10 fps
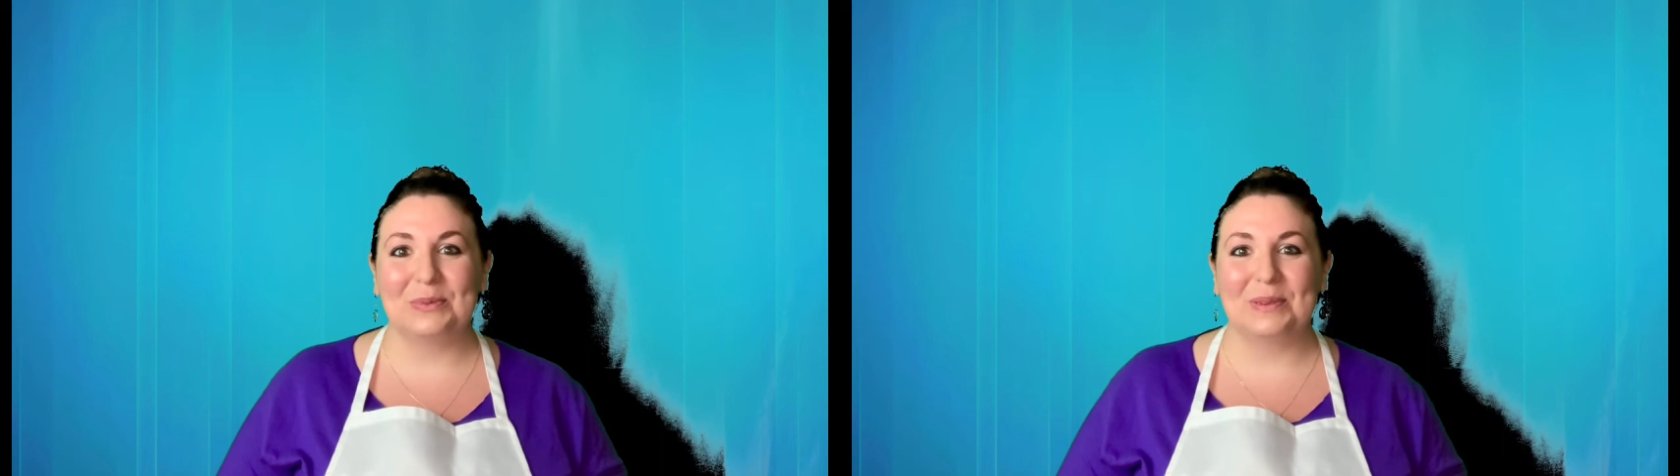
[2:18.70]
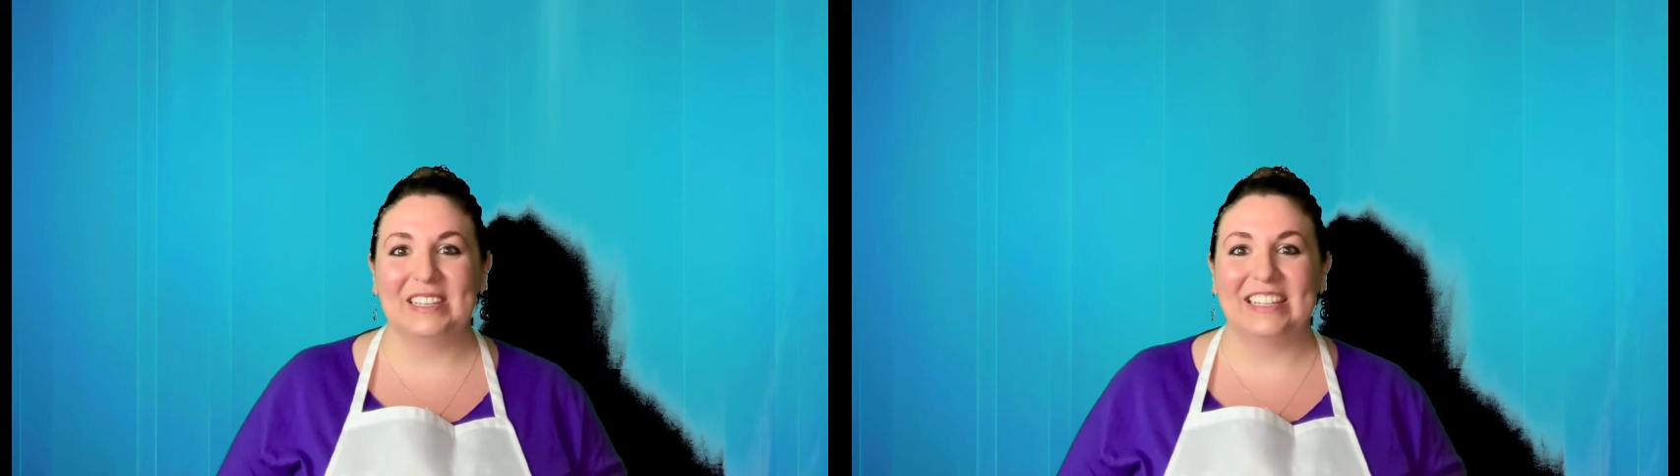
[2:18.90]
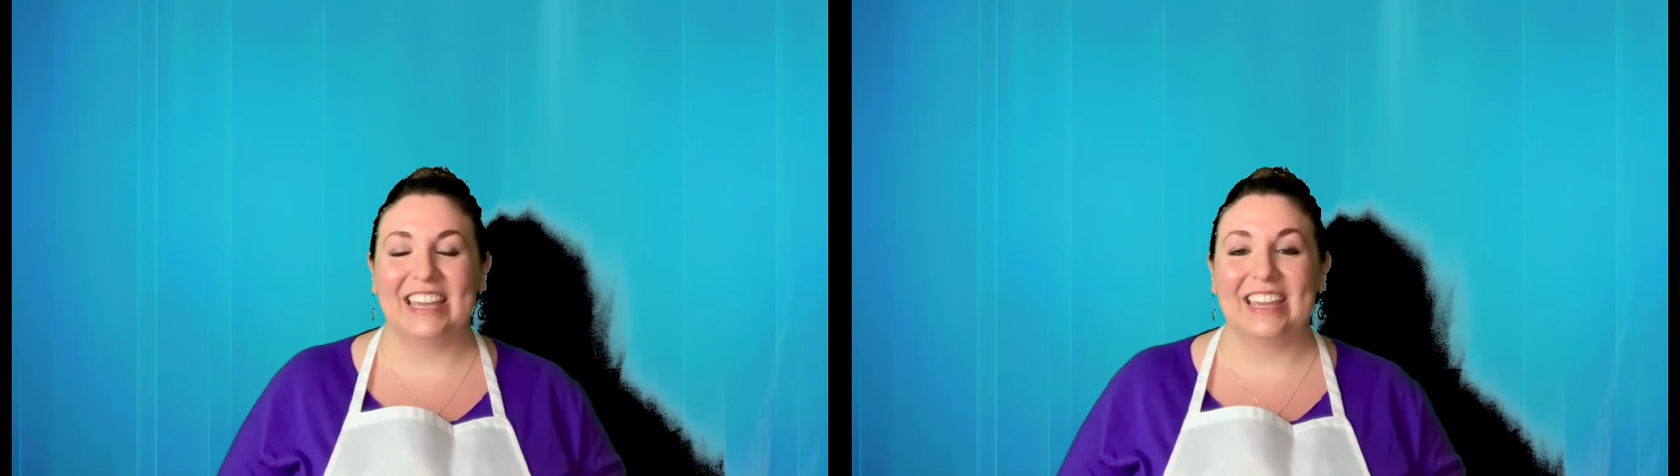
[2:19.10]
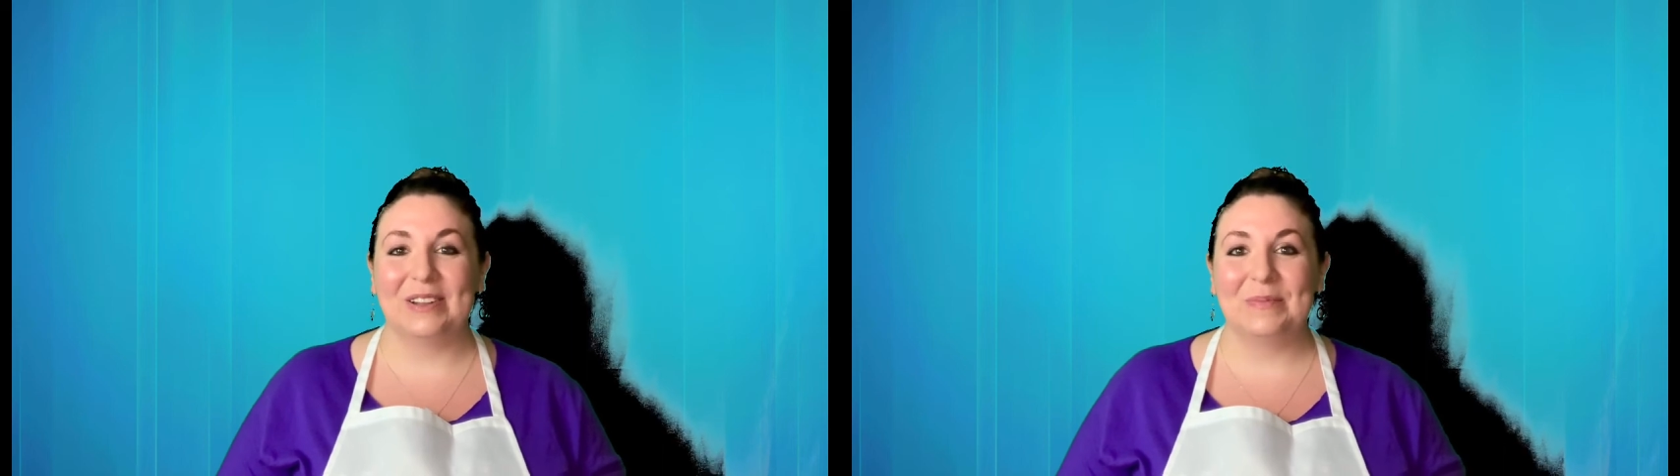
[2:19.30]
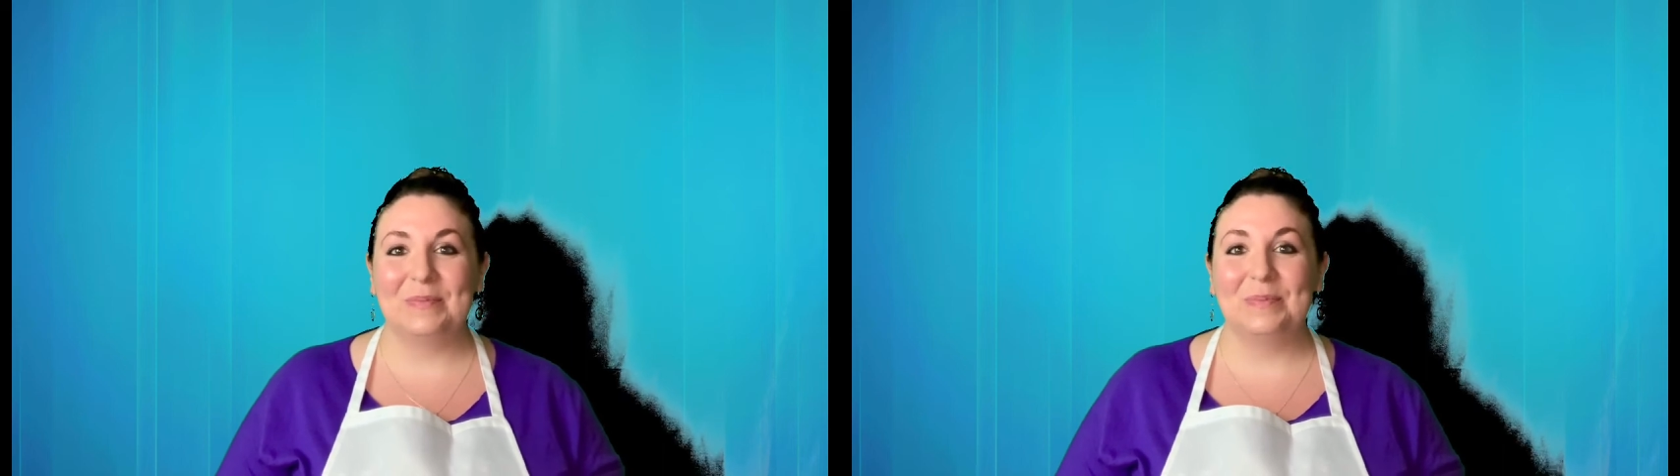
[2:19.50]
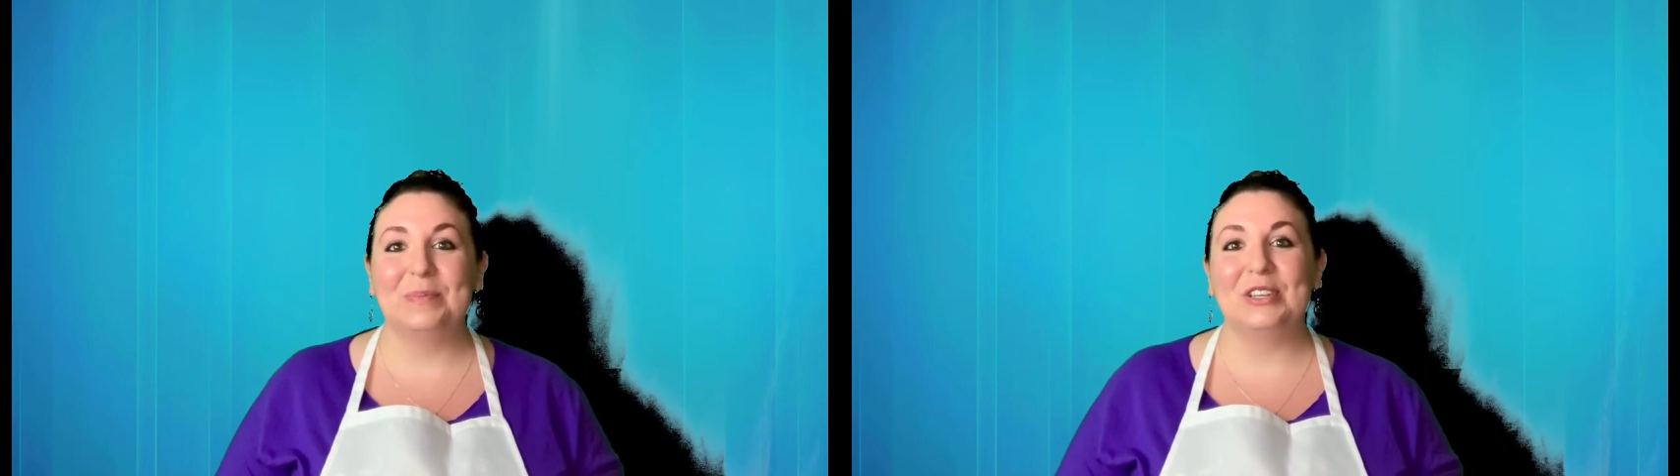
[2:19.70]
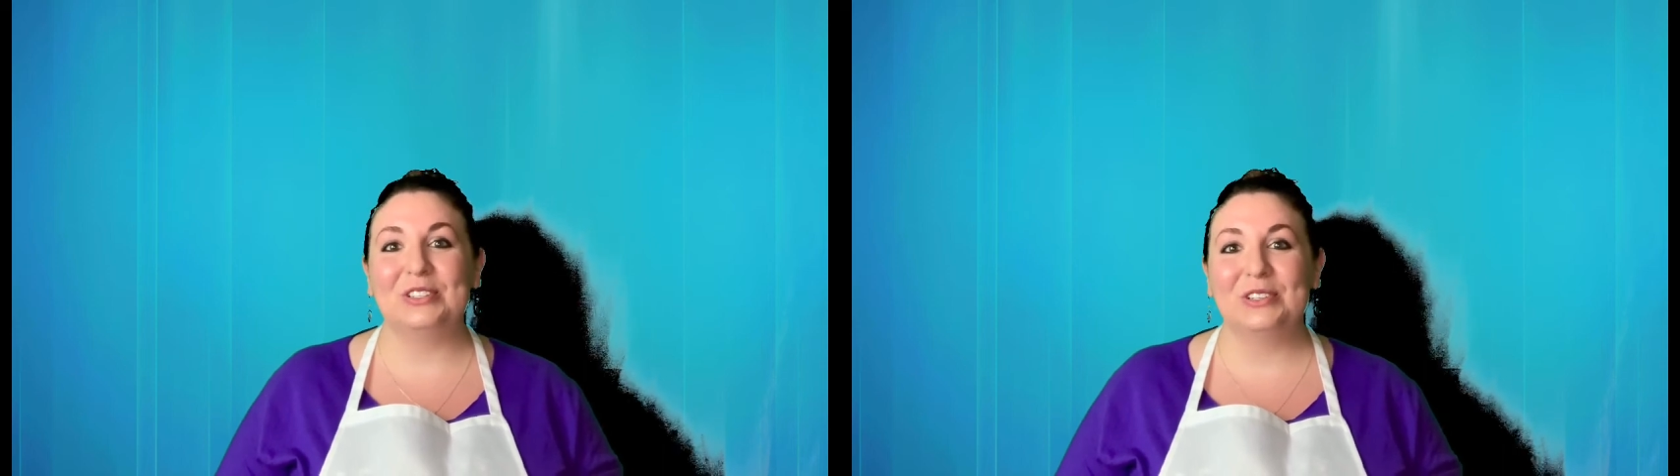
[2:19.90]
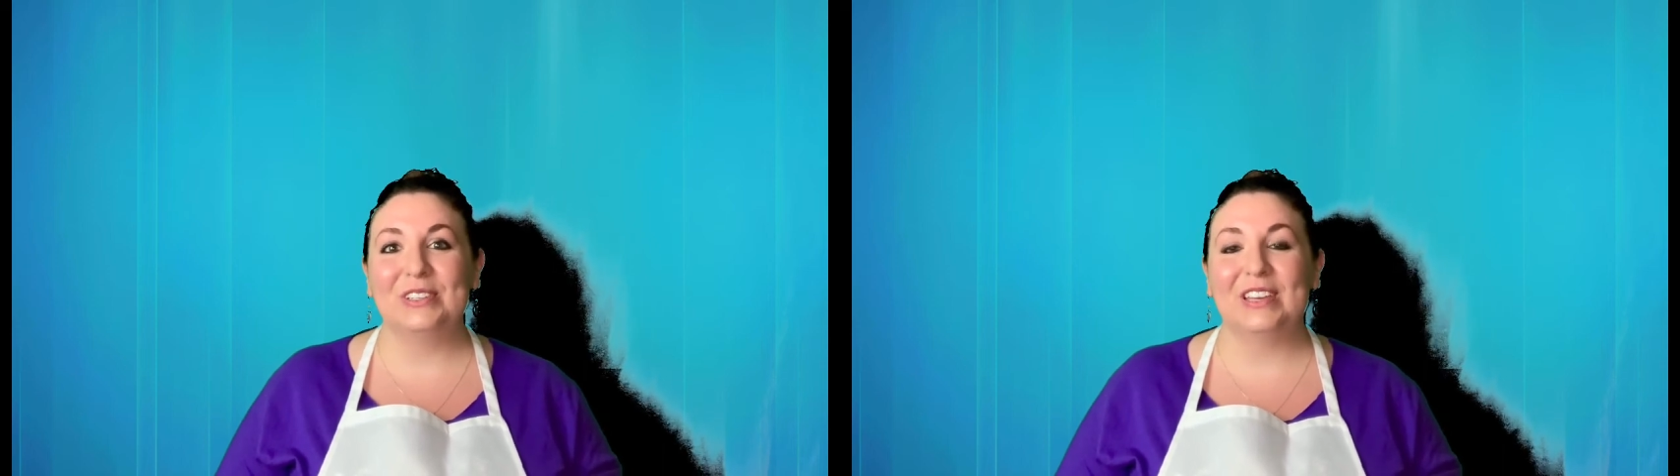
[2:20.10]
me today. Be sure to